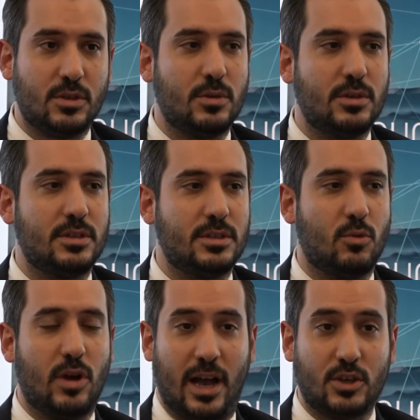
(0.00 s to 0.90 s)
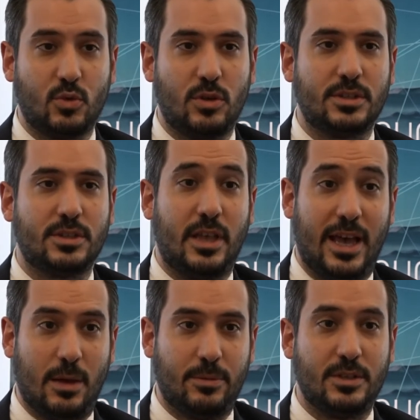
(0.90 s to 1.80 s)
So it's more actual, it's going to
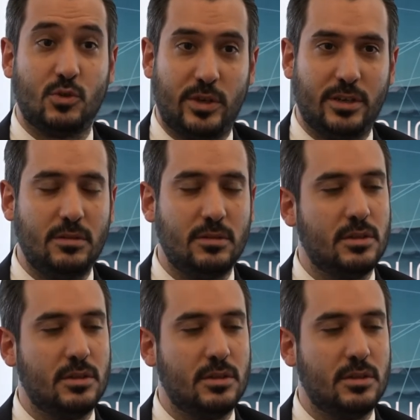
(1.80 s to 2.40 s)
happen, it's real.